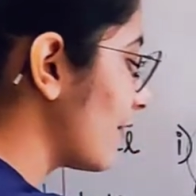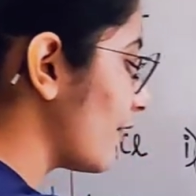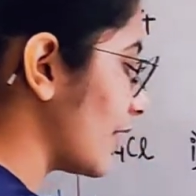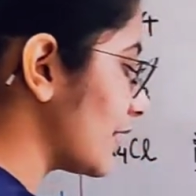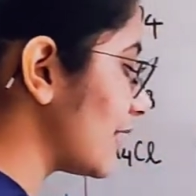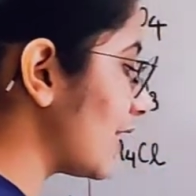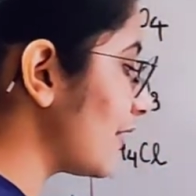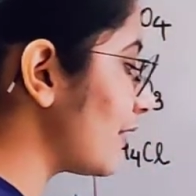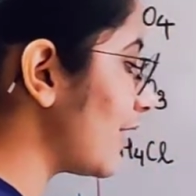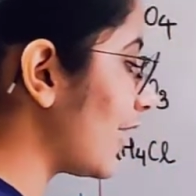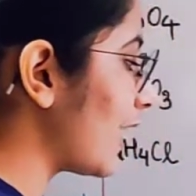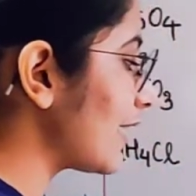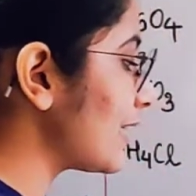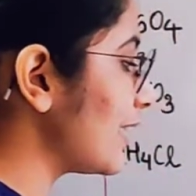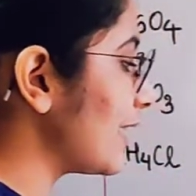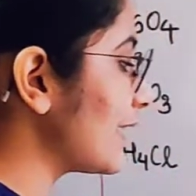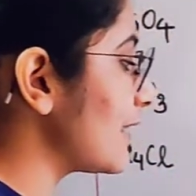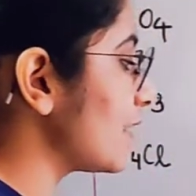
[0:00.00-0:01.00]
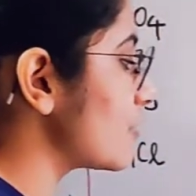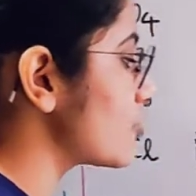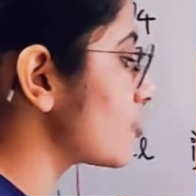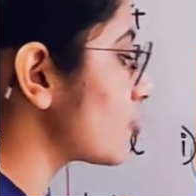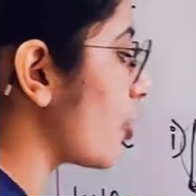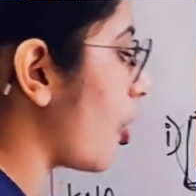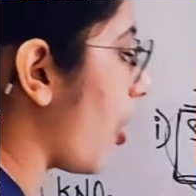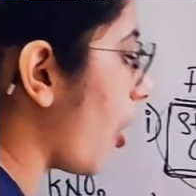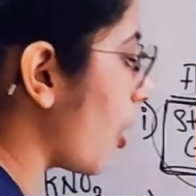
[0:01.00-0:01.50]
whether we are taking
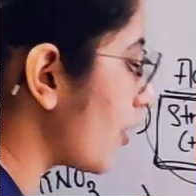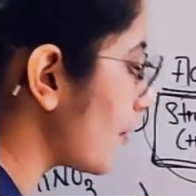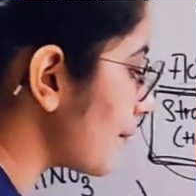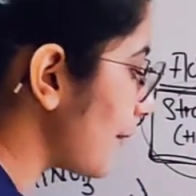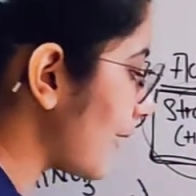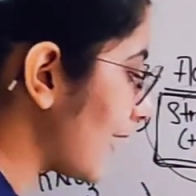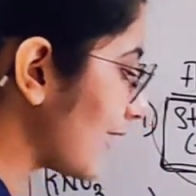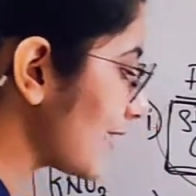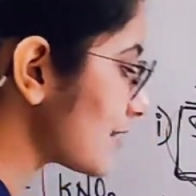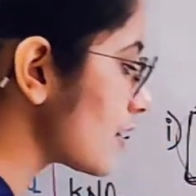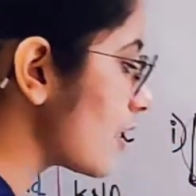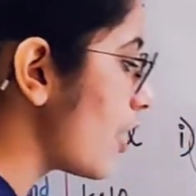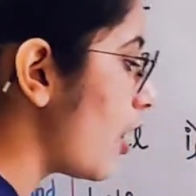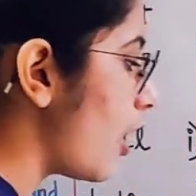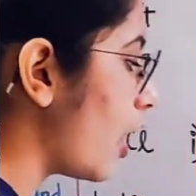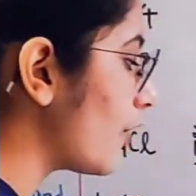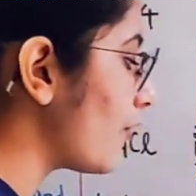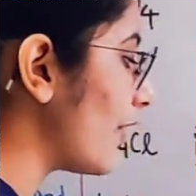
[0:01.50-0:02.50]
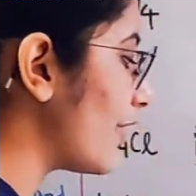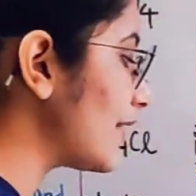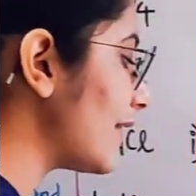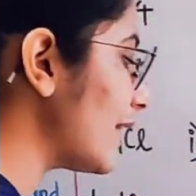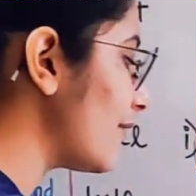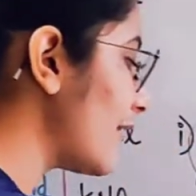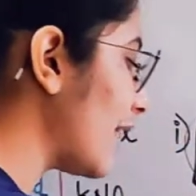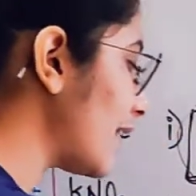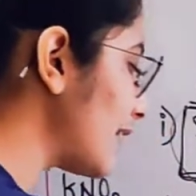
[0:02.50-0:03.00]
strong base, or whether
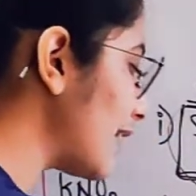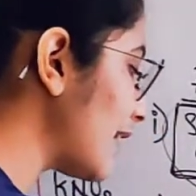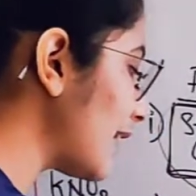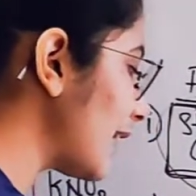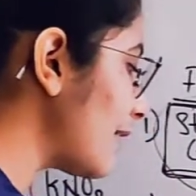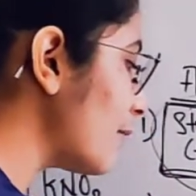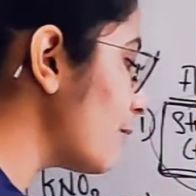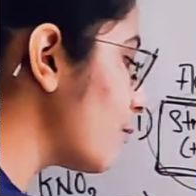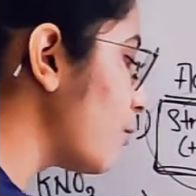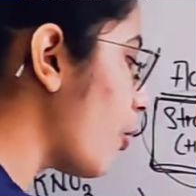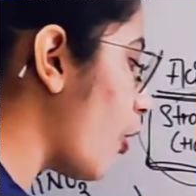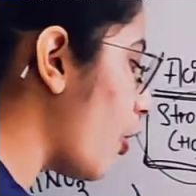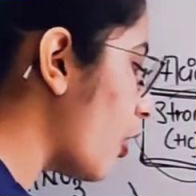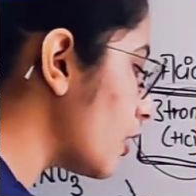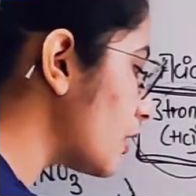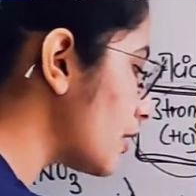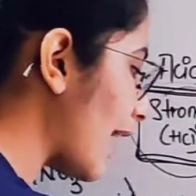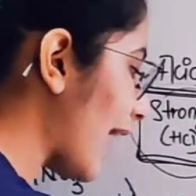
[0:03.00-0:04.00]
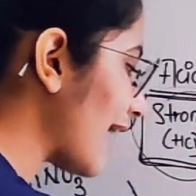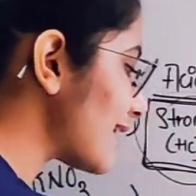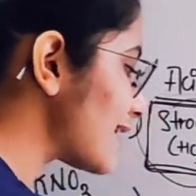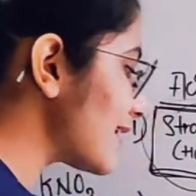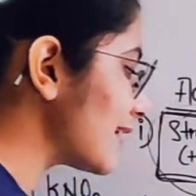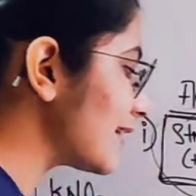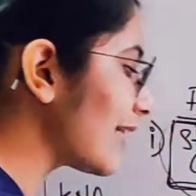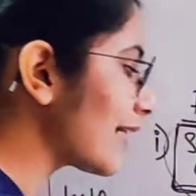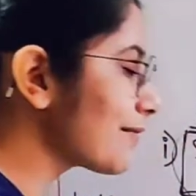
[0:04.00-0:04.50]
we are taking both
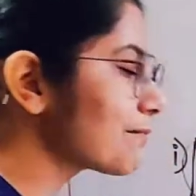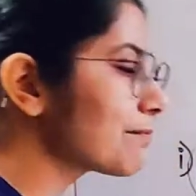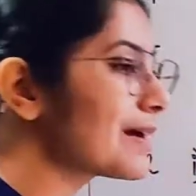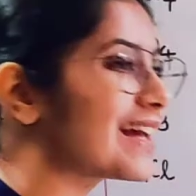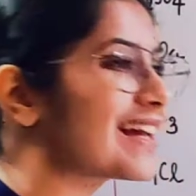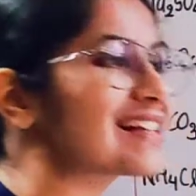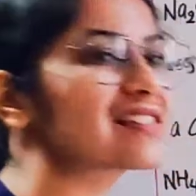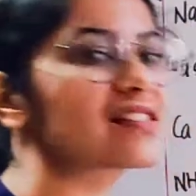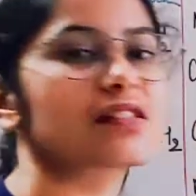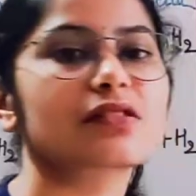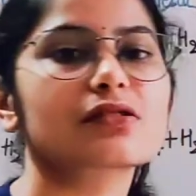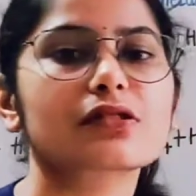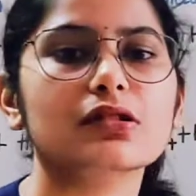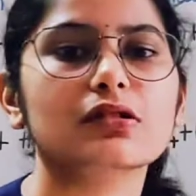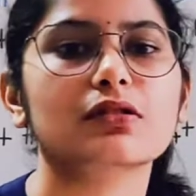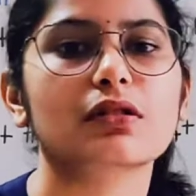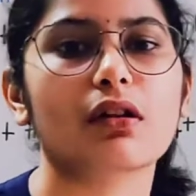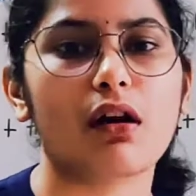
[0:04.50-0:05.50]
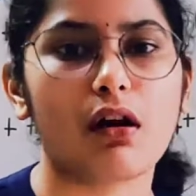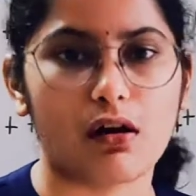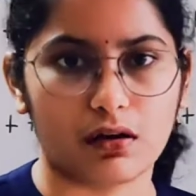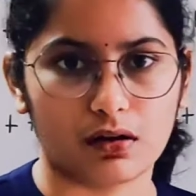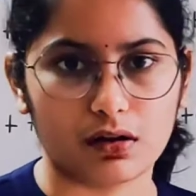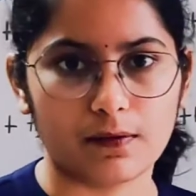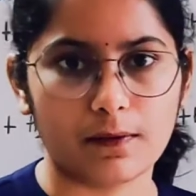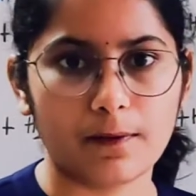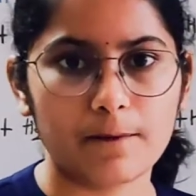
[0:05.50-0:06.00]
acid and base
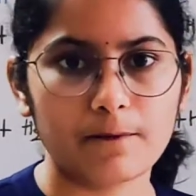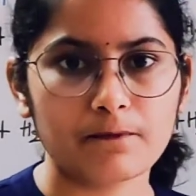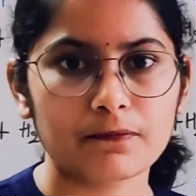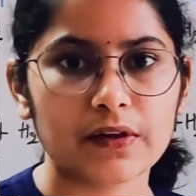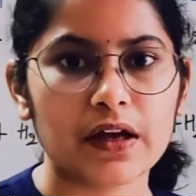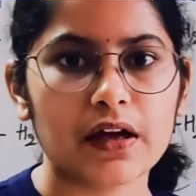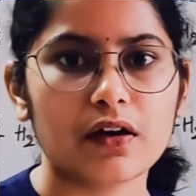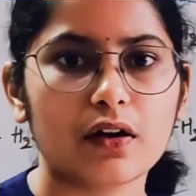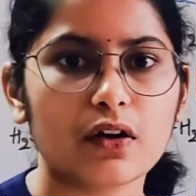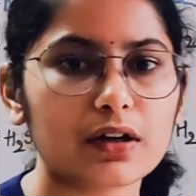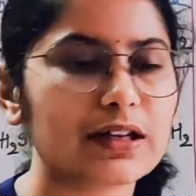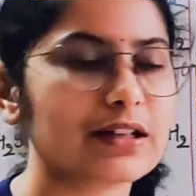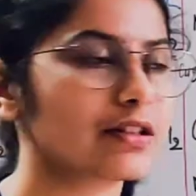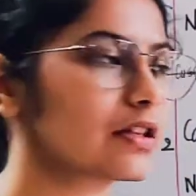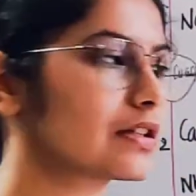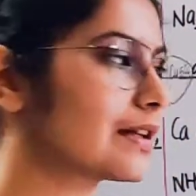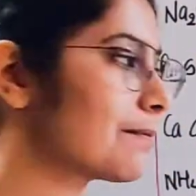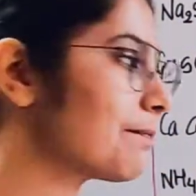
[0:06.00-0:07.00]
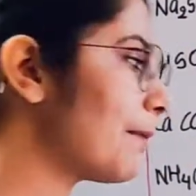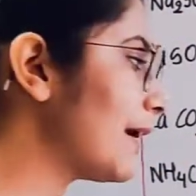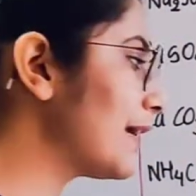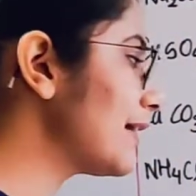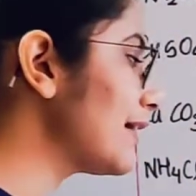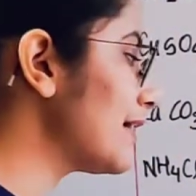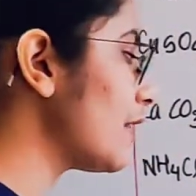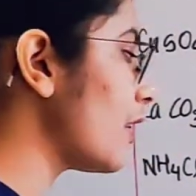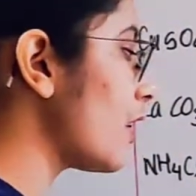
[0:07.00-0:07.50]
strong. Okay, so
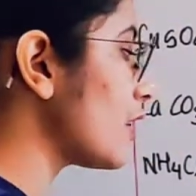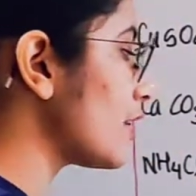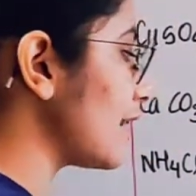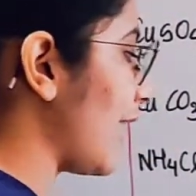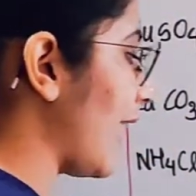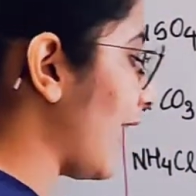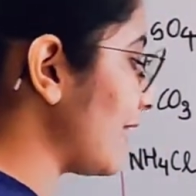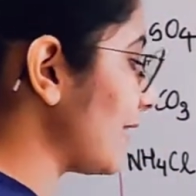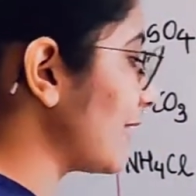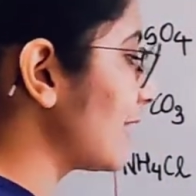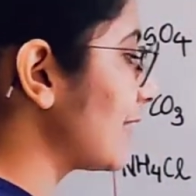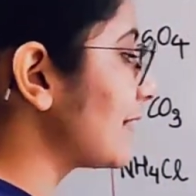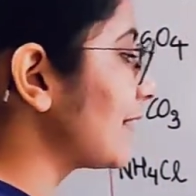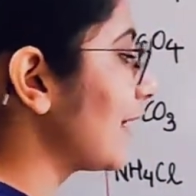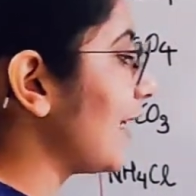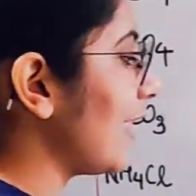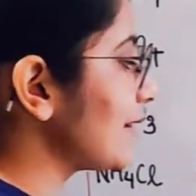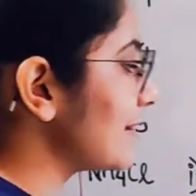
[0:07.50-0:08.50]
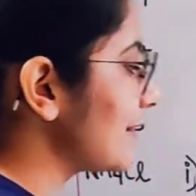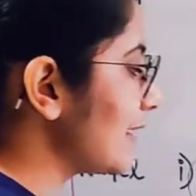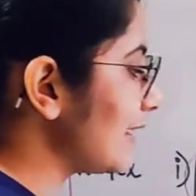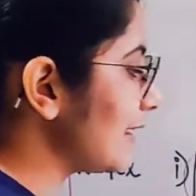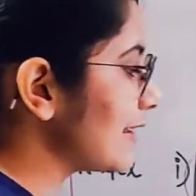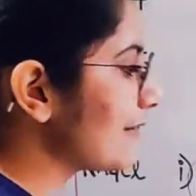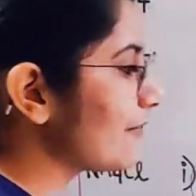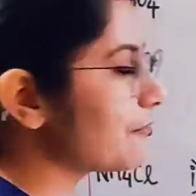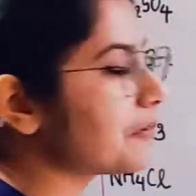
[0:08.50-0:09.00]
depending on that, there are
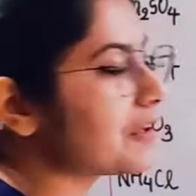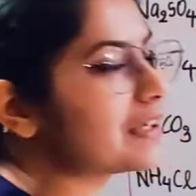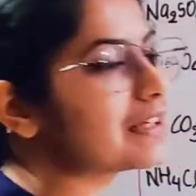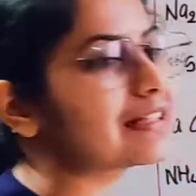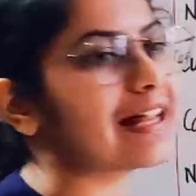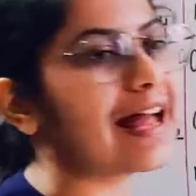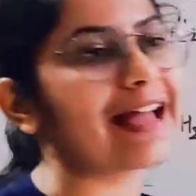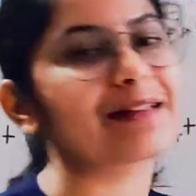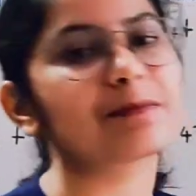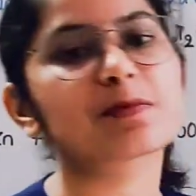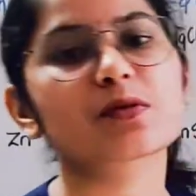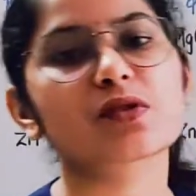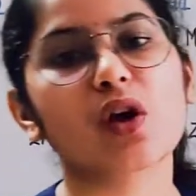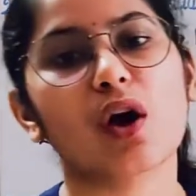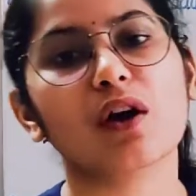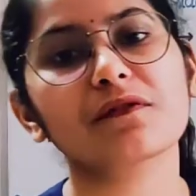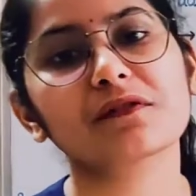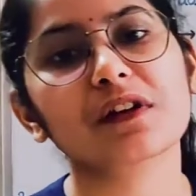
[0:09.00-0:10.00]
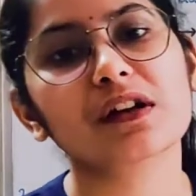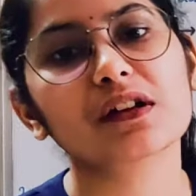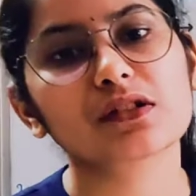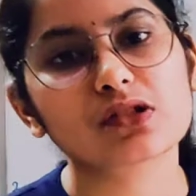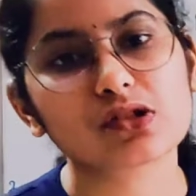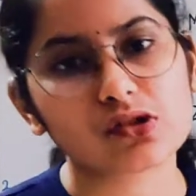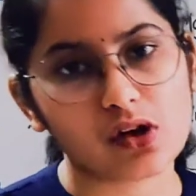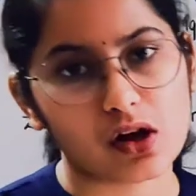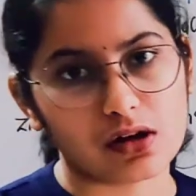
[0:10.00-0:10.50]
three different types of
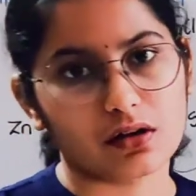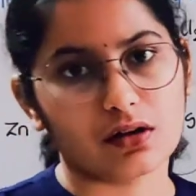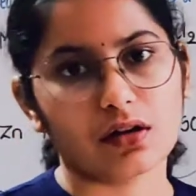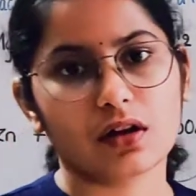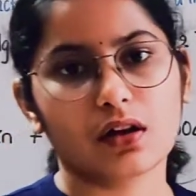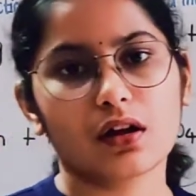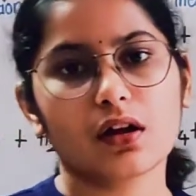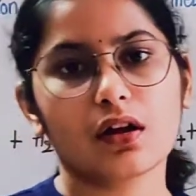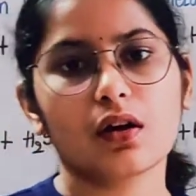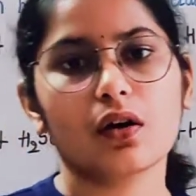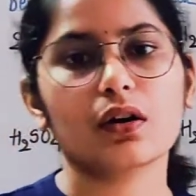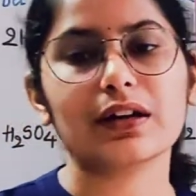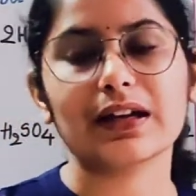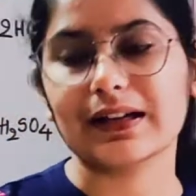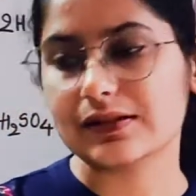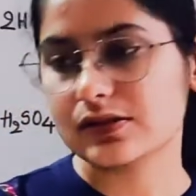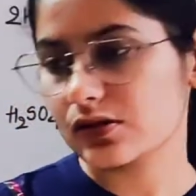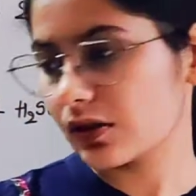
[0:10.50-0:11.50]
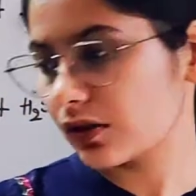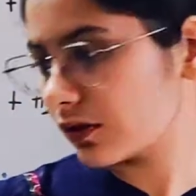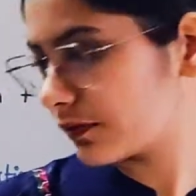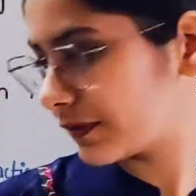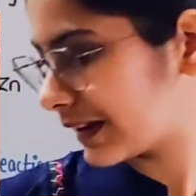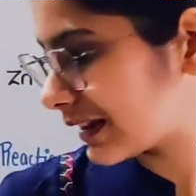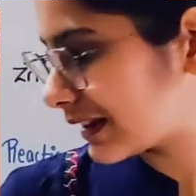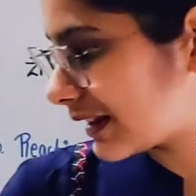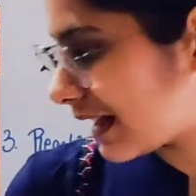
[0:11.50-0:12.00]
salt. Okay, so with